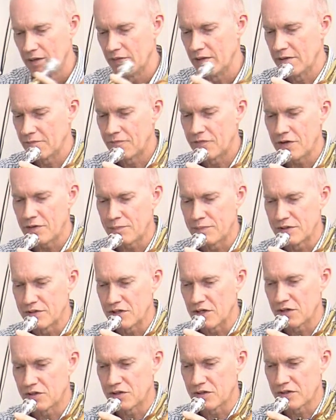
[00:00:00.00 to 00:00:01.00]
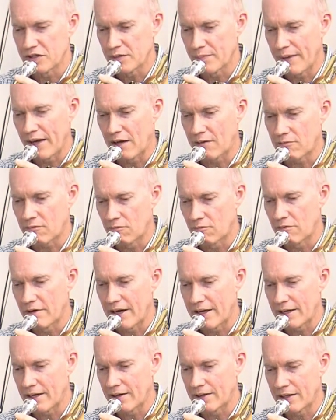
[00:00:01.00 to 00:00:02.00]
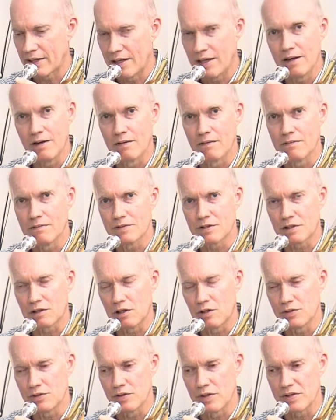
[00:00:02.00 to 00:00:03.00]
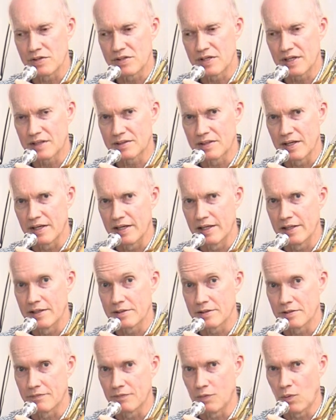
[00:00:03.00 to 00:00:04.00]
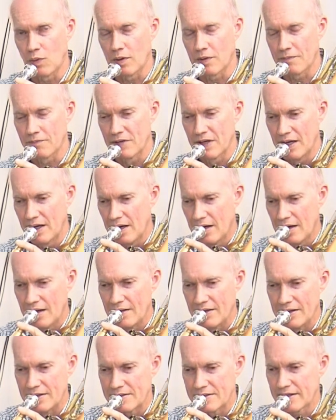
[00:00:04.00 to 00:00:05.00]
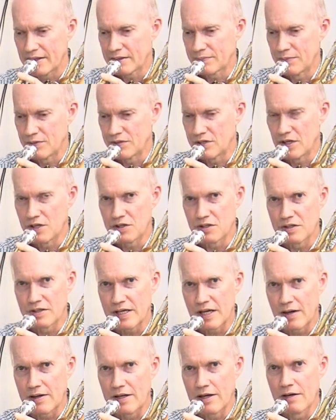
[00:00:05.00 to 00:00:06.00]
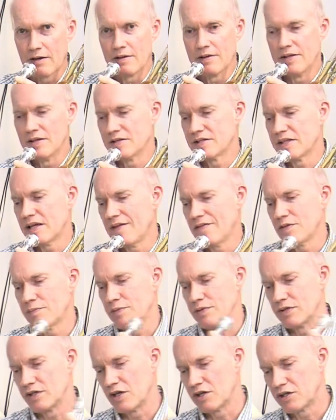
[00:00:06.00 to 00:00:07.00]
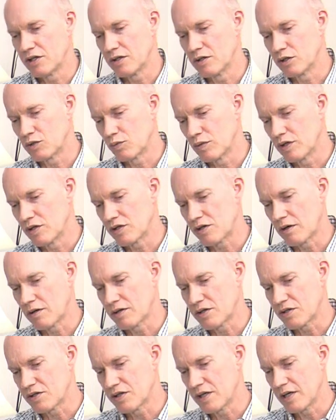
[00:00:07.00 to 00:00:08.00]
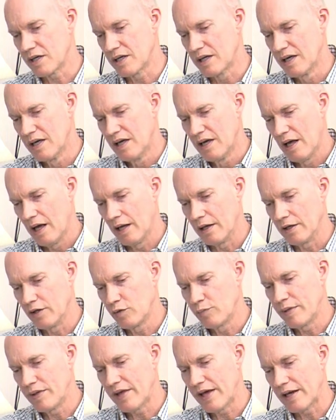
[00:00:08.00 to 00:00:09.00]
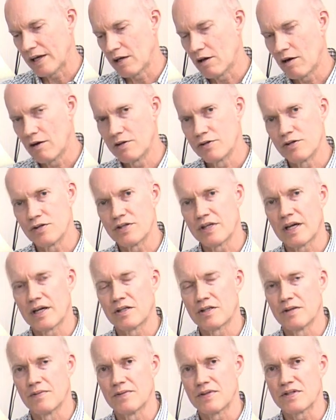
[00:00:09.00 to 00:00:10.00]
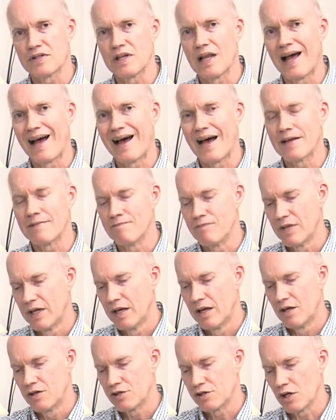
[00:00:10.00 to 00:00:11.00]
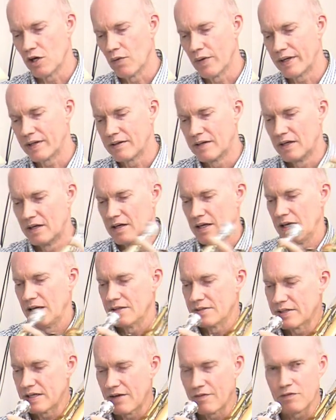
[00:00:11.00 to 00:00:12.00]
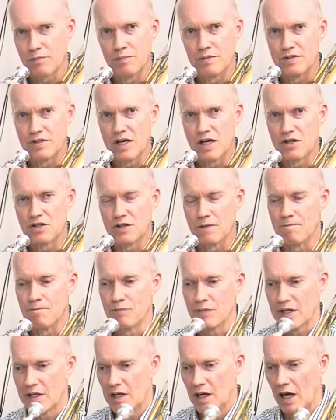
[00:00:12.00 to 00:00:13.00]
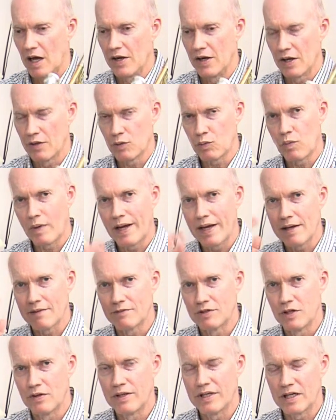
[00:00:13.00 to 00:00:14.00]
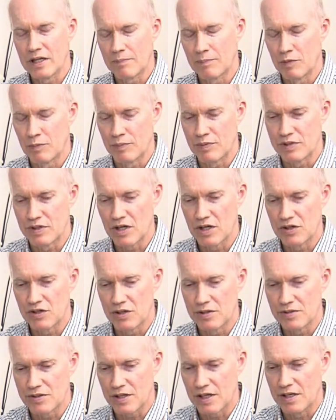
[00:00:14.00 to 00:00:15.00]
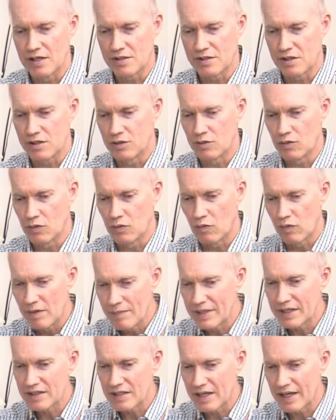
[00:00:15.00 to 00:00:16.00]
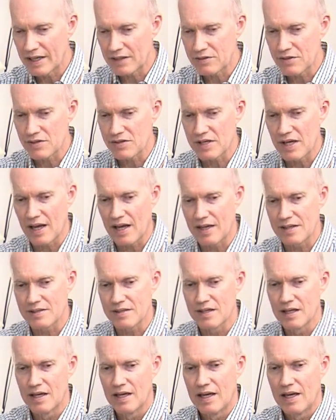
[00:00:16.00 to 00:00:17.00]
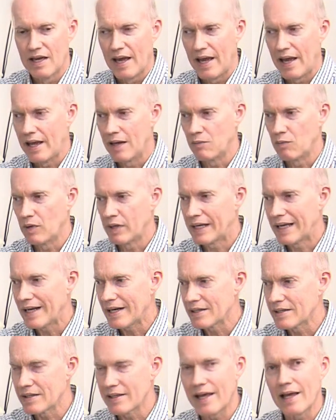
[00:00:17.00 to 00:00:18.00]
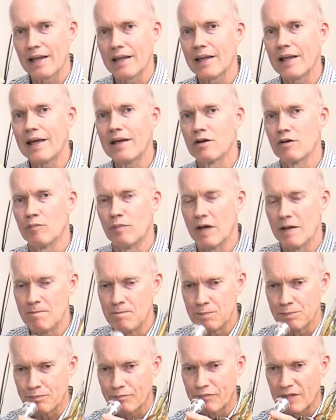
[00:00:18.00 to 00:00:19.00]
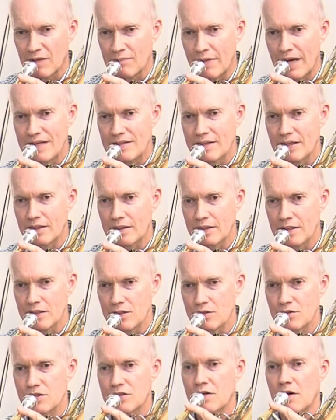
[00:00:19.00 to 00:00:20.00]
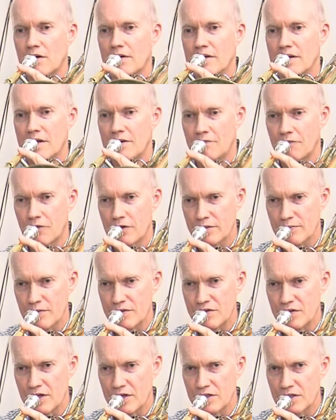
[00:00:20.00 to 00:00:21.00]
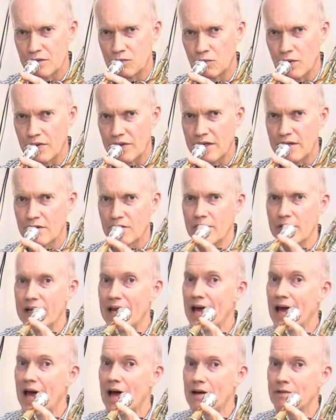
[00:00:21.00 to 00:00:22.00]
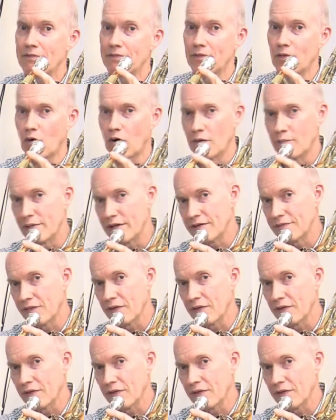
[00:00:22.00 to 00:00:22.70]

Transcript: Then fifth position is about right out here. It's closer to sixth than it is to fourth then sixth position's out here, and then seventh position is when you start to see a little bit of that larger section of the slide showing in seventh position. Another way of tuning up your positions is to do the Remington exercise, and we'll get into that later, but basically you start in first position with either an F or a B